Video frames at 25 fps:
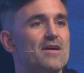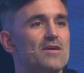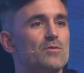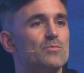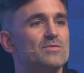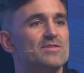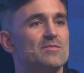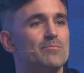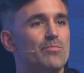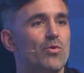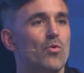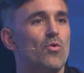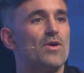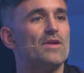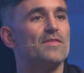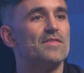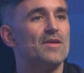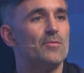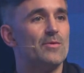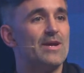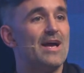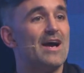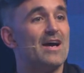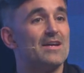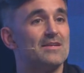it was important that
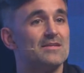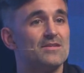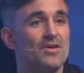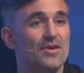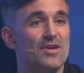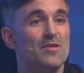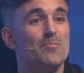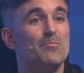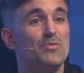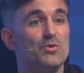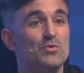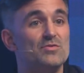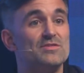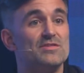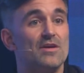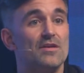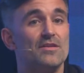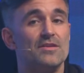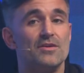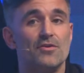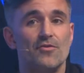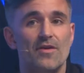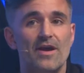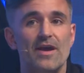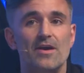we had kind of boots on
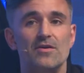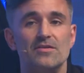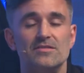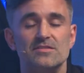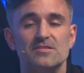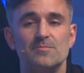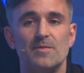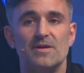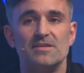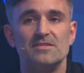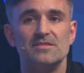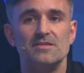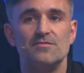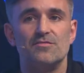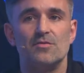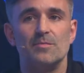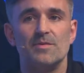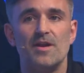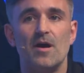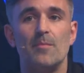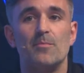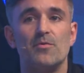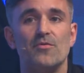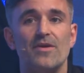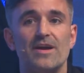the ground, especially from an
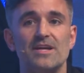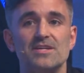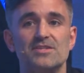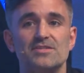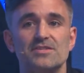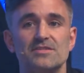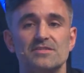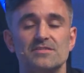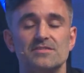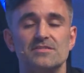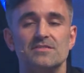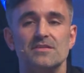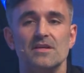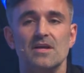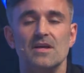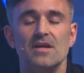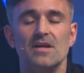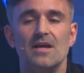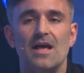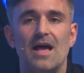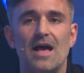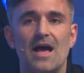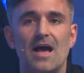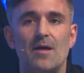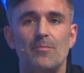operations
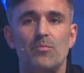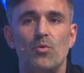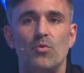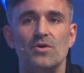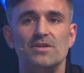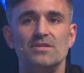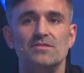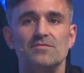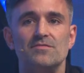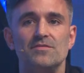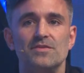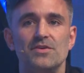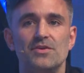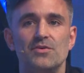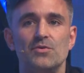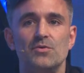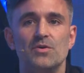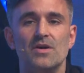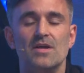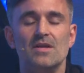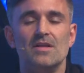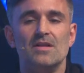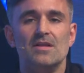point of view.